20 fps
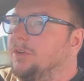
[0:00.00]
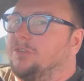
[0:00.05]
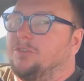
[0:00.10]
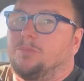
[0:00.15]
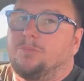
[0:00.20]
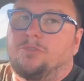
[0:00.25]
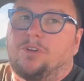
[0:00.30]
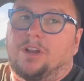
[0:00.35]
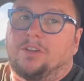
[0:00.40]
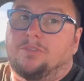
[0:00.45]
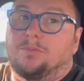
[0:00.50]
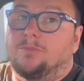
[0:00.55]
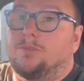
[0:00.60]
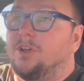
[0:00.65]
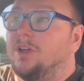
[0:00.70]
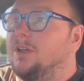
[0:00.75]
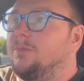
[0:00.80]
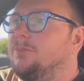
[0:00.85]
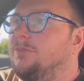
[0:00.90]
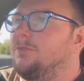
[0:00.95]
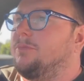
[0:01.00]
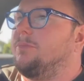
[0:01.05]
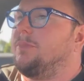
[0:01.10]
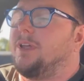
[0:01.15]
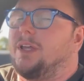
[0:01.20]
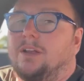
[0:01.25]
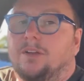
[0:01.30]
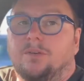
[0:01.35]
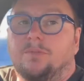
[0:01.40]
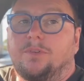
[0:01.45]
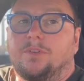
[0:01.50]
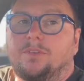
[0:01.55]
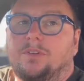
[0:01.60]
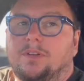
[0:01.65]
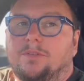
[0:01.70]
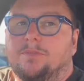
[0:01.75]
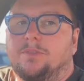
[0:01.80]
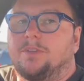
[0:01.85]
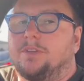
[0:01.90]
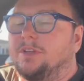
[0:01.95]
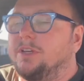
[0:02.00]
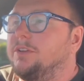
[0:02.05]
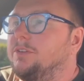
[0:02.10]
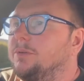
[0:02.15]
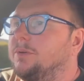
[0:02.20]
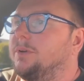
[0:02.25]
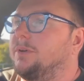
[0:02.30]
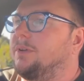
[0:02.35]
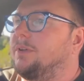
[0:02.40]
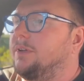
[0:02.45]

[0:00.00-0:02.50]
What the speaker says: to subtract some time from that, obviously, for the detour.